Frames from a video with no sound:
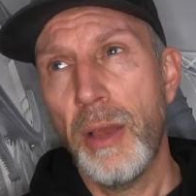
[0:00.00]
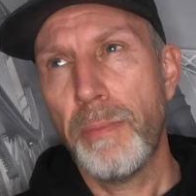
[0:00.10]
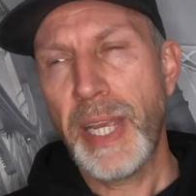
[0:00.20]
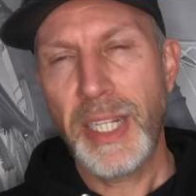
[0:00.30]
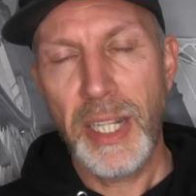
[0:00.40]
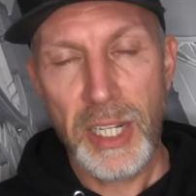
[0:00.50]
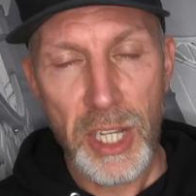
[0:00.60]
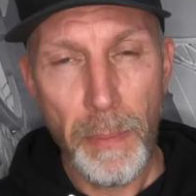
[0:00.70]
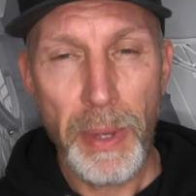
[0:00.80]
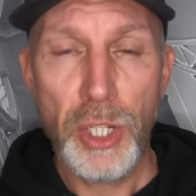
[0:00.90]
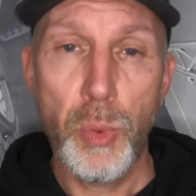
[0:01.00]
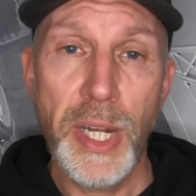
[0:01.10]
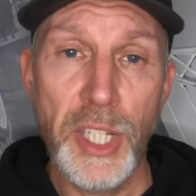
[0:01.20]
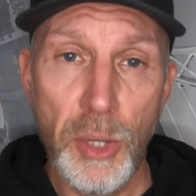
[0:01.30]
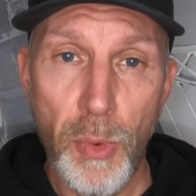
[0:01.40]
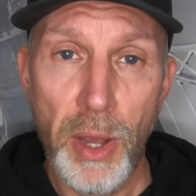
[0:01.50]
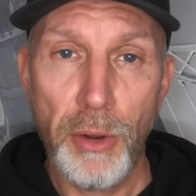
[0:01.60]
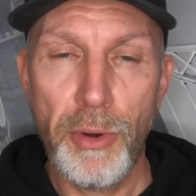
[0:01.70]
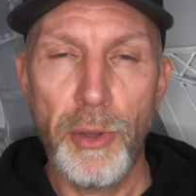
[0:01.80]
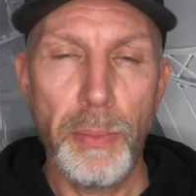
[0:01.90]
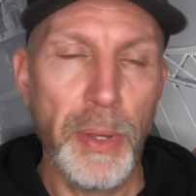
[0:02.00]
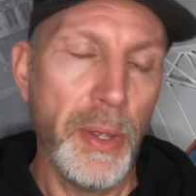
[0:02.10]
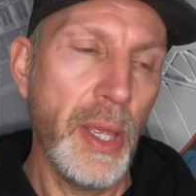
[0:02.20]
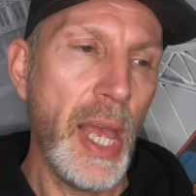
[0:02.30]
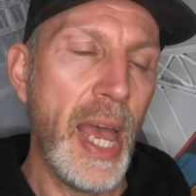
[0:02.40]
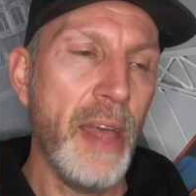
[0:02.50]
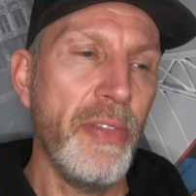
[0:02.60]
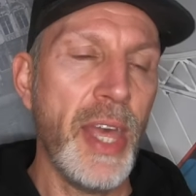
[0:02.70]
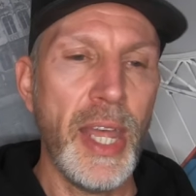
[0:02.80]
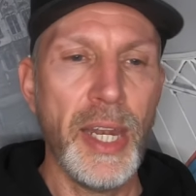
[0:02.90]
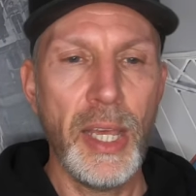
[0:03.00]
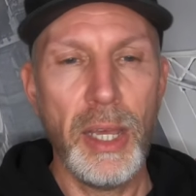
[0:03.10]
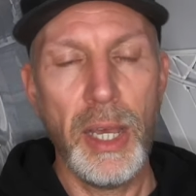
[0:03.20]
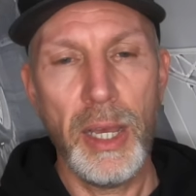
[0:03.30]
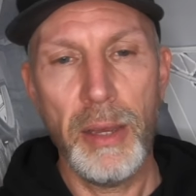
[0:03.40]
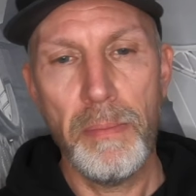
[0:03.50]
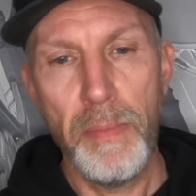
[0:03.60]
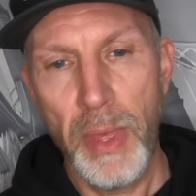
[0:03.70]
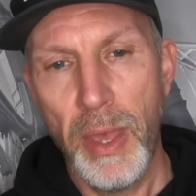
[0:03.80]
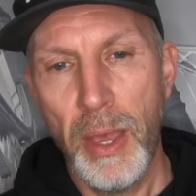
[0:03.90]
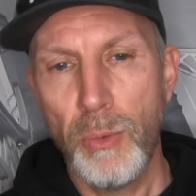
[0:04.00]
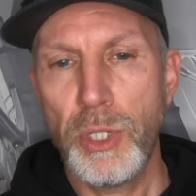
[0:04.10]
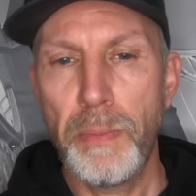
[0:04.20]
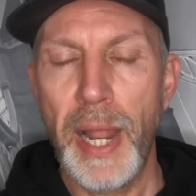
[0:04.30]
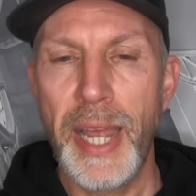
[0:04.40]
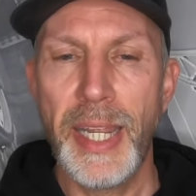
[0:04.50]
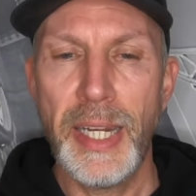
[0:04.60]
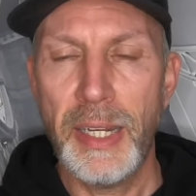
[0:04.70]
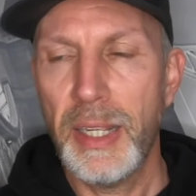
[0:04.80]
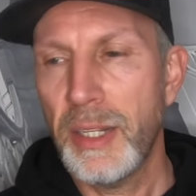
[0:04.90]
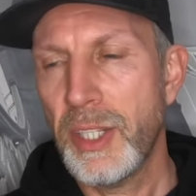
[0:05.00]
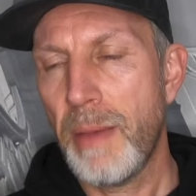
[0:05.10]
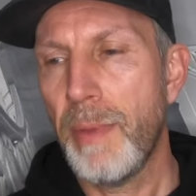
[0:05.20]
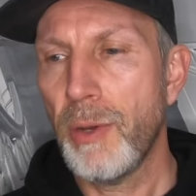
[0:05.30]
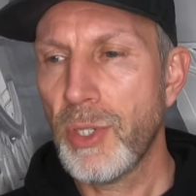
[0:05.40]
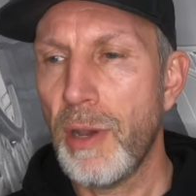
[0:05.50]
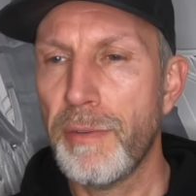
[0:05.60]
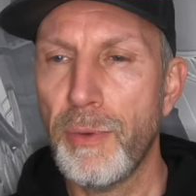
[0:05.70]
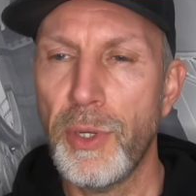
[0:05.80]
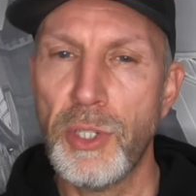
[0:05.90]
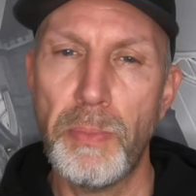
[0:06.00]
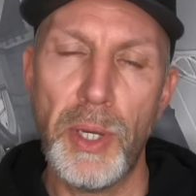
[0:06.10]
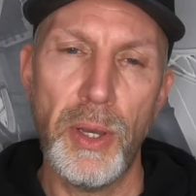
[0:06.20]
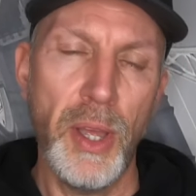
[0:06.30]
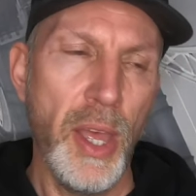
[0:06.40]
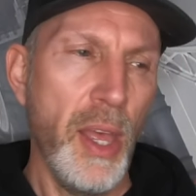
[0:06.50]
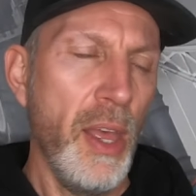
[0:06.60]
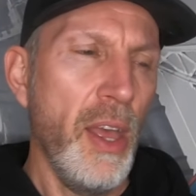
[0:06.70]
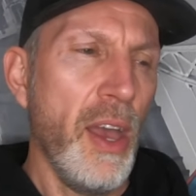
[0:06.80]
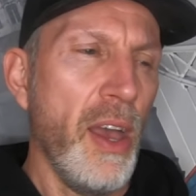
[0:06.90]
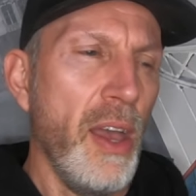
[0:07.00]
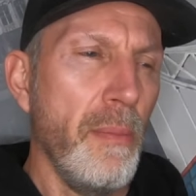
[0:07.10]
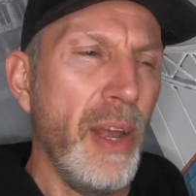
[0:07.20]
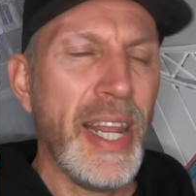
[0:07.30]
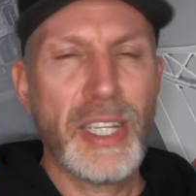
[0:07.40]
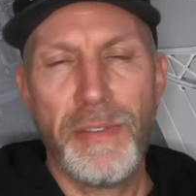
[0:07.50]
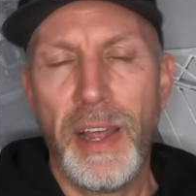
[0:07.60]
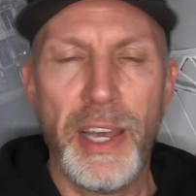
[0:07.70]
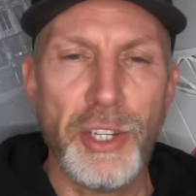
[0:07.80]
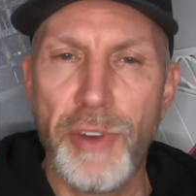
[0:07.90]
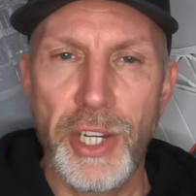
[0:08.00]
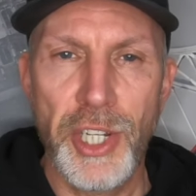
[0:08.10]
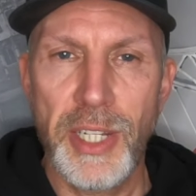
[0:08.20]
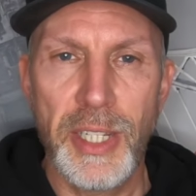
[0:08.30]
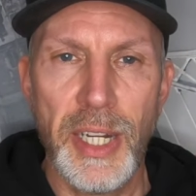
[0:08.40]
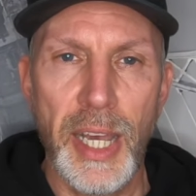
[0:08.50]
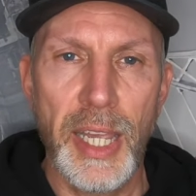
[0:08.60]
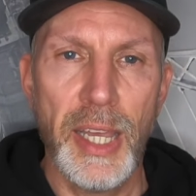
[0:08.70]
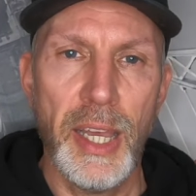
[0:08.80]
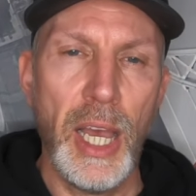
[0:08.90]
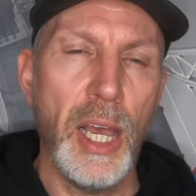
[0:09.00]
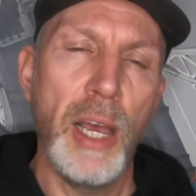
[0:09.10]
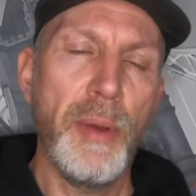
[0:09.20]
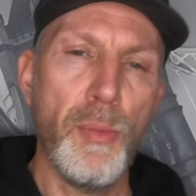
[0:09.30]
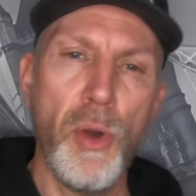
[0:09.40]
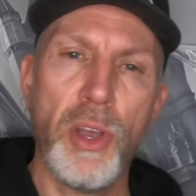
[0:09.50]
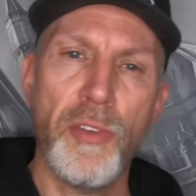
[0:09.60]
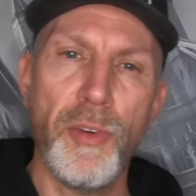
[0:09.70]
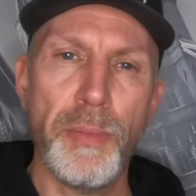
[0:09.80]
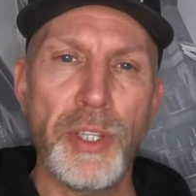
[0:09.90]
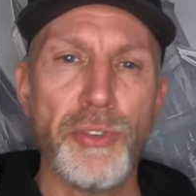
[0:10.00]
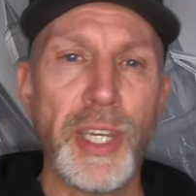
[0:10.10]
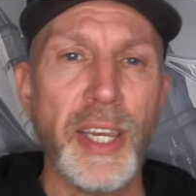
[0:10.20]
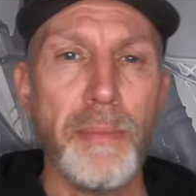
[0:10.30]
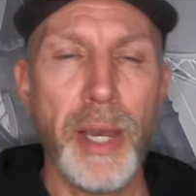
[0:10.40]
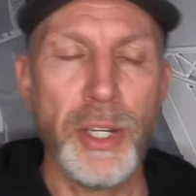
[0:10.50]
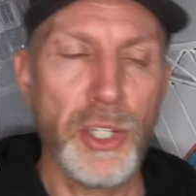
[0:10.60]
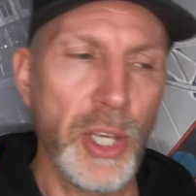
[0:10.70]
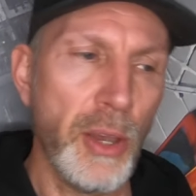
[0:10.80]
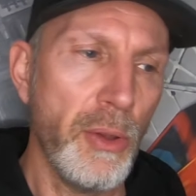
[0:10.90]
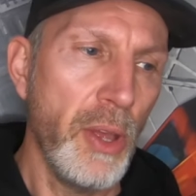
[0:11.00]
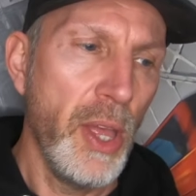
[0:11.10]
pacing the sub 21 group, and then was planning 10 miles afterwards, but my legs felt like trash yesterday. At work I've not been drinking much, so